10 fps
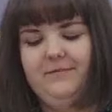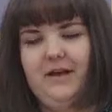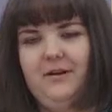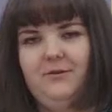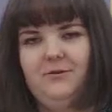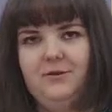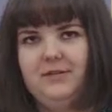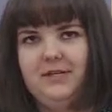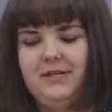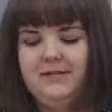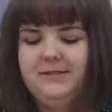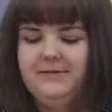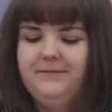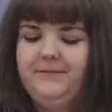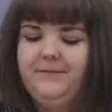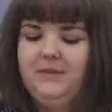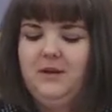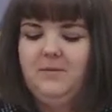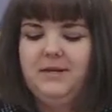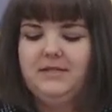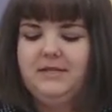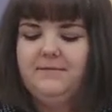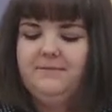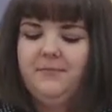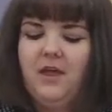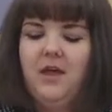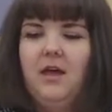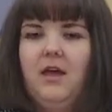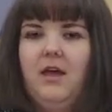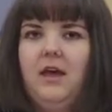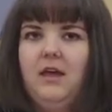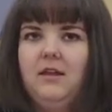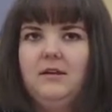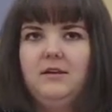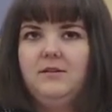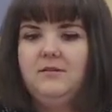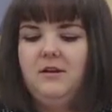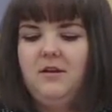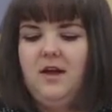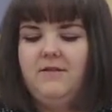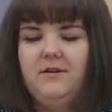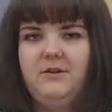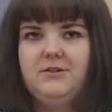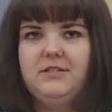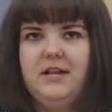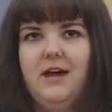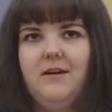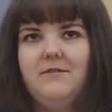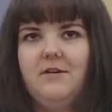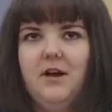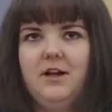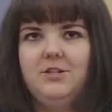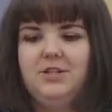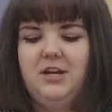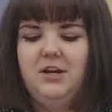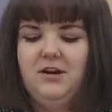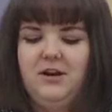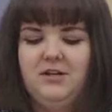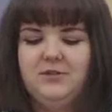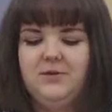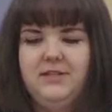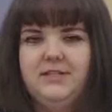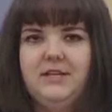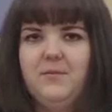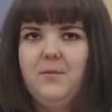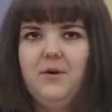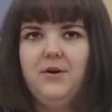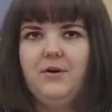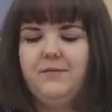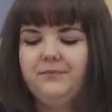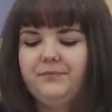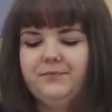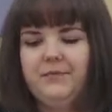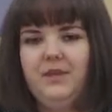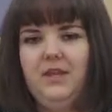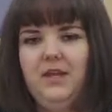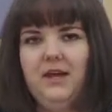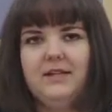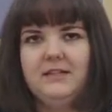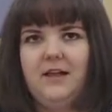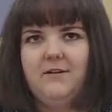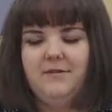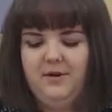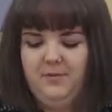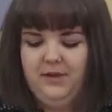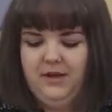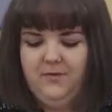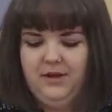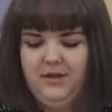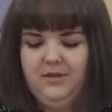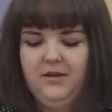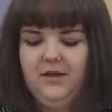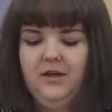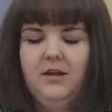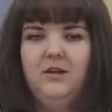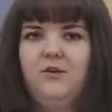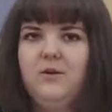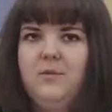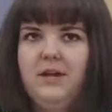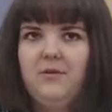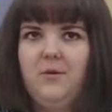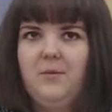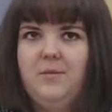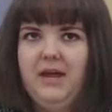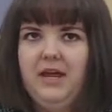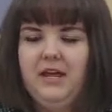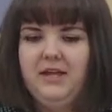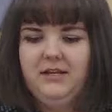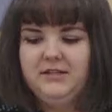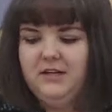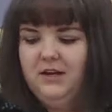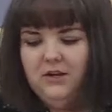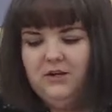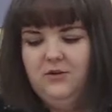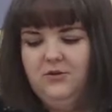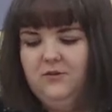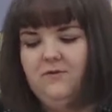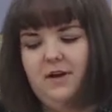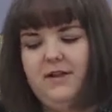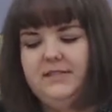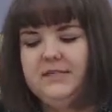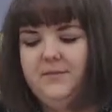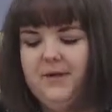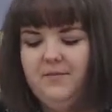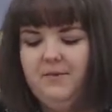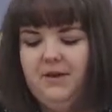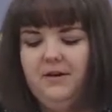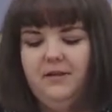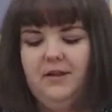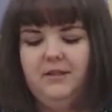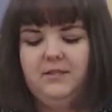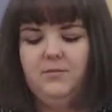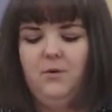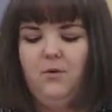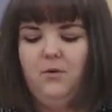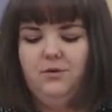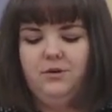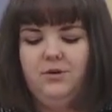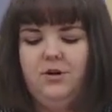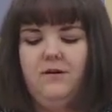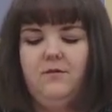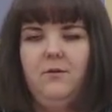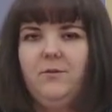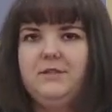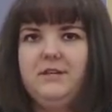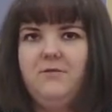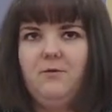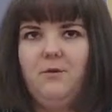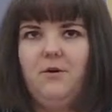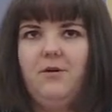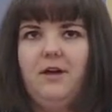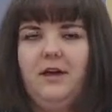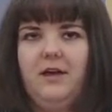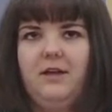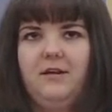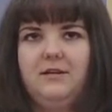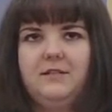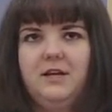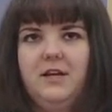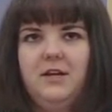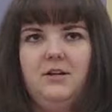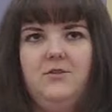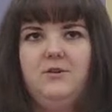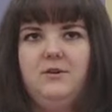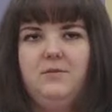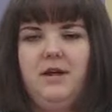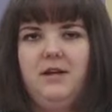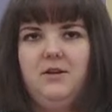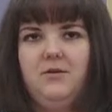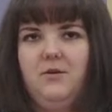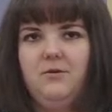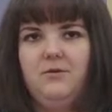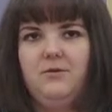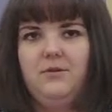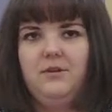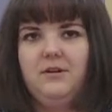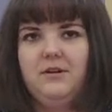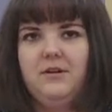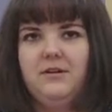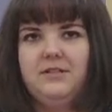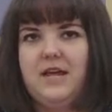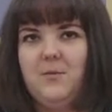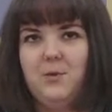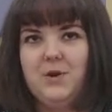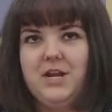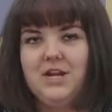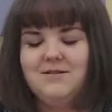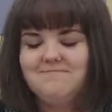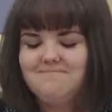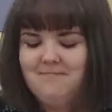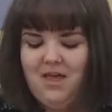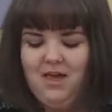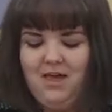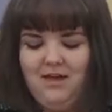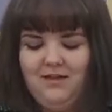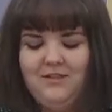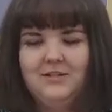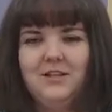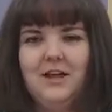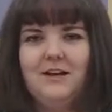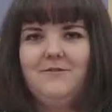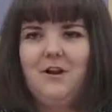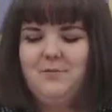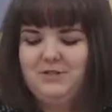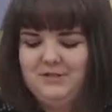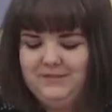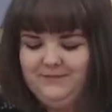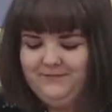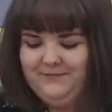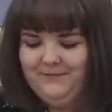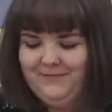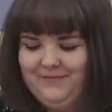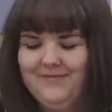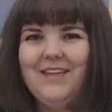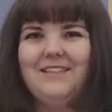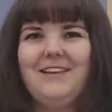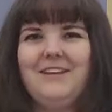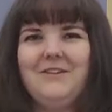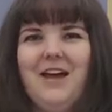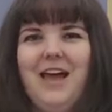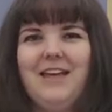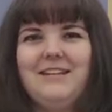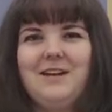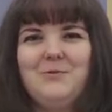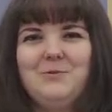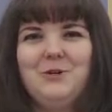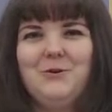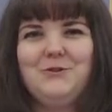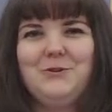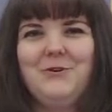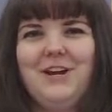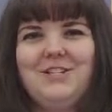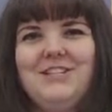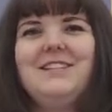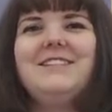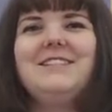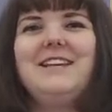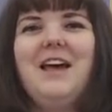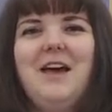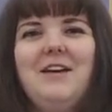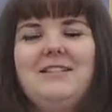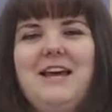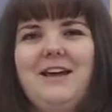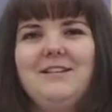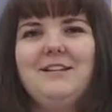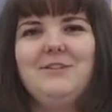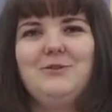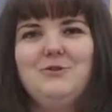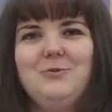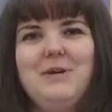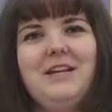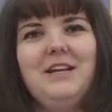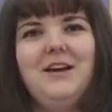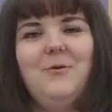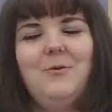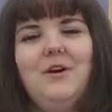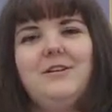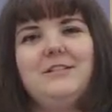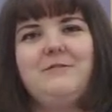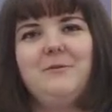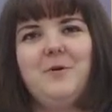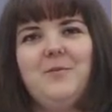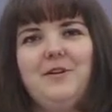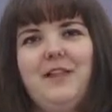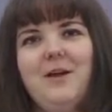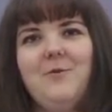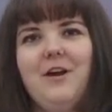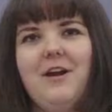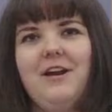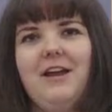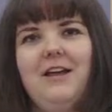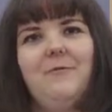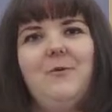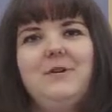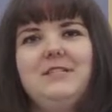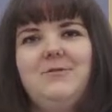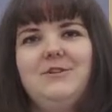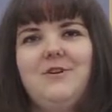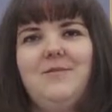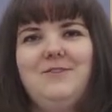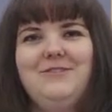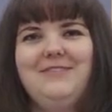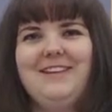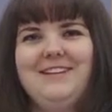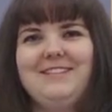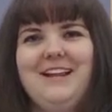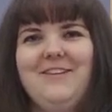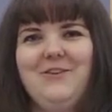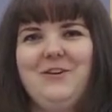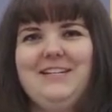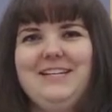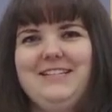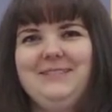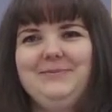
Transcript: I don't trust kids. They're messy. And there you have it. You just have a shaker. It's really simple. It's a lot of fun to play with. You can make your own band. You could find something bigger like this bowl. You could cover it with tinfoil and you could make your own tambourine. There's a lot of different options. Thank you. And show us your creations. Tag us on social media. We are Suffolk Public Library and we want to see what you're up to. Thanks and have a great day.